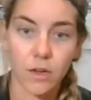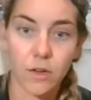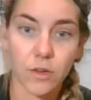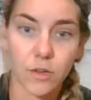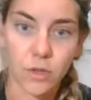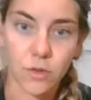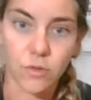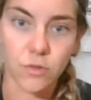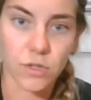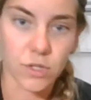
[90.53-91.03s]

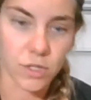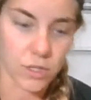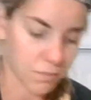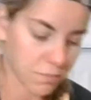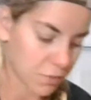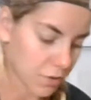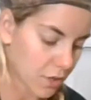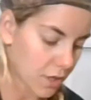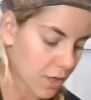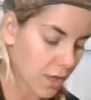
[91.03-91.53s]
you just
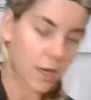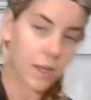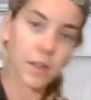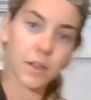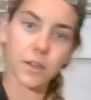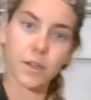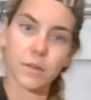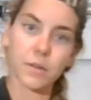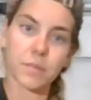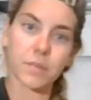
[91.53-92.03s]
put it on
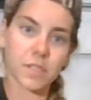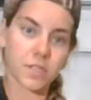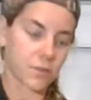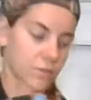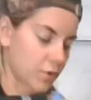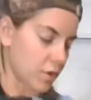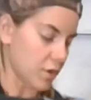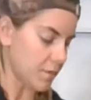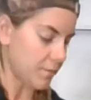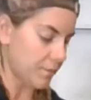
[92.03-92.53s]
your piece of
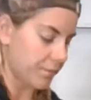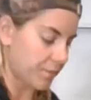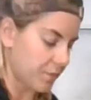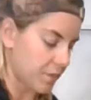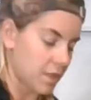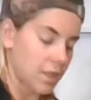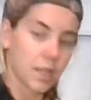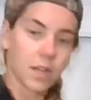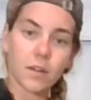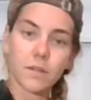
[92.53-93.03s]
wood
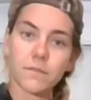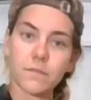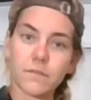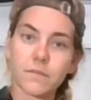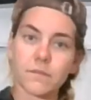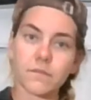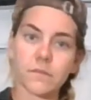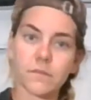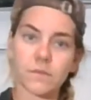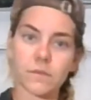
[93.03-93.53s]
here,
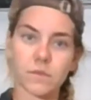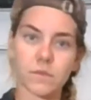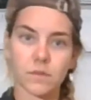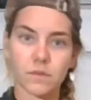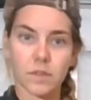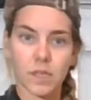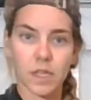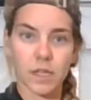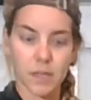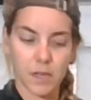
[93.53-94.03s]

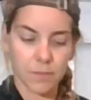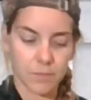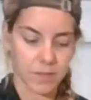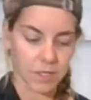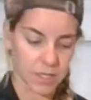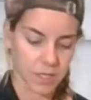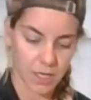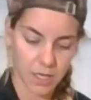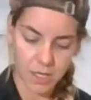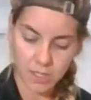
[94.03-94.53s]
line it up on
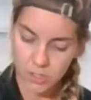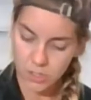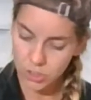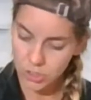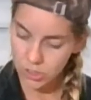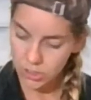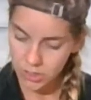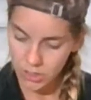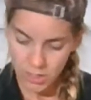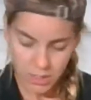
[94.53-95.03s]
the
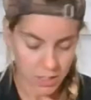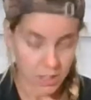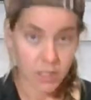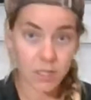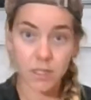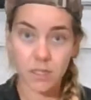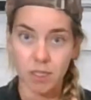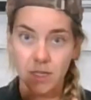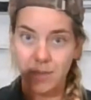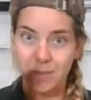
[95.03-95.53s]
edge,
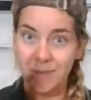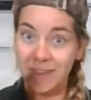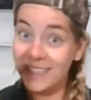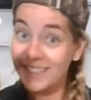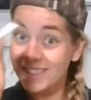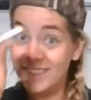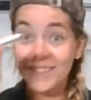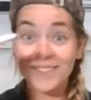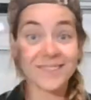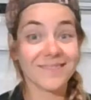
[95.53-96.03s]
take a
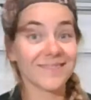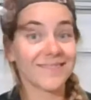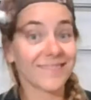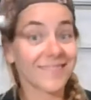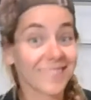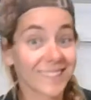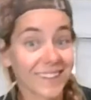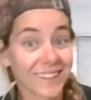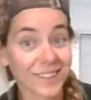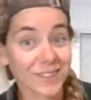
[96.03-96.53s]
pencil,
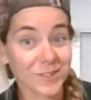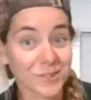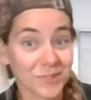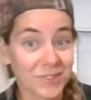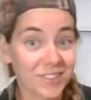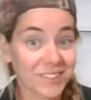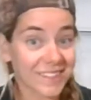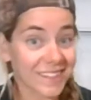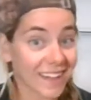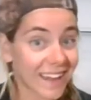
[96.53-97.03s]
another
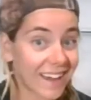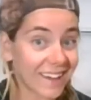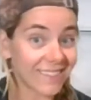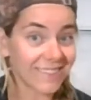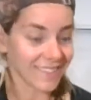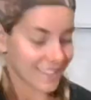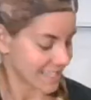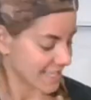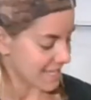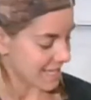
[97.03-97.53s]
tool to have,
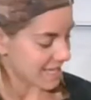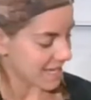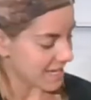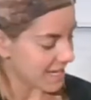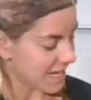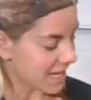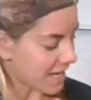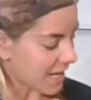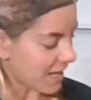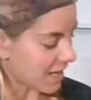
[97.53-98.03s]

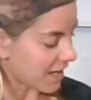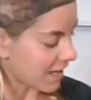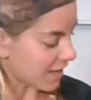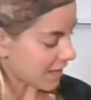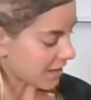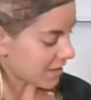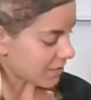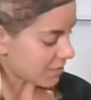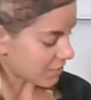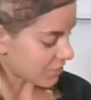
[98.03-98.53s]

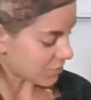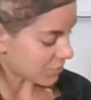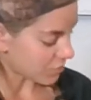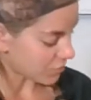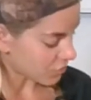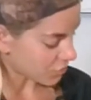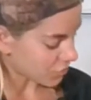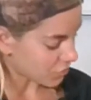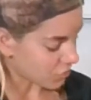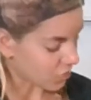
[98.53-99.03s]
and
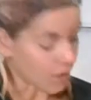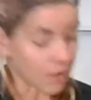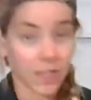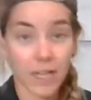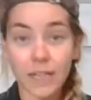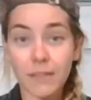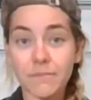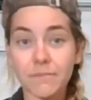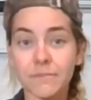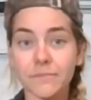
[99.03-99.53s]
draw a
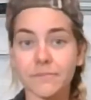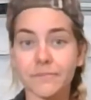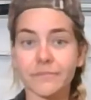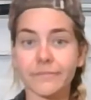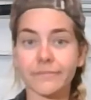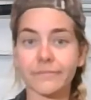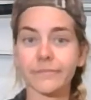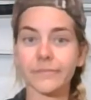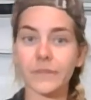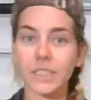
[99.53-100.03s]
line,
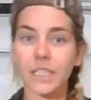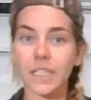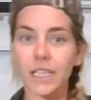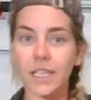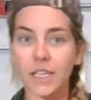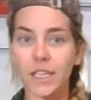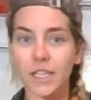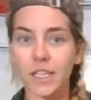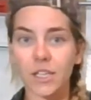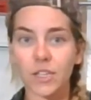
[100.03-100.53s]

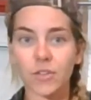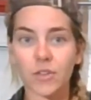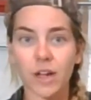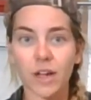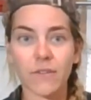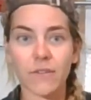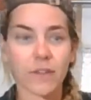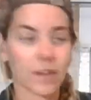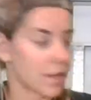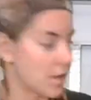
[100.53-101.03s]
and you
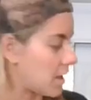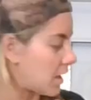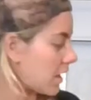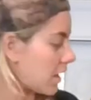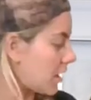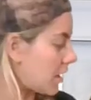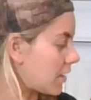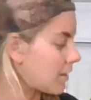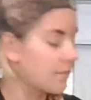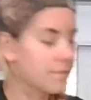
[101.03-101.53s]
have
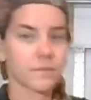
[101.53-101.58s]
a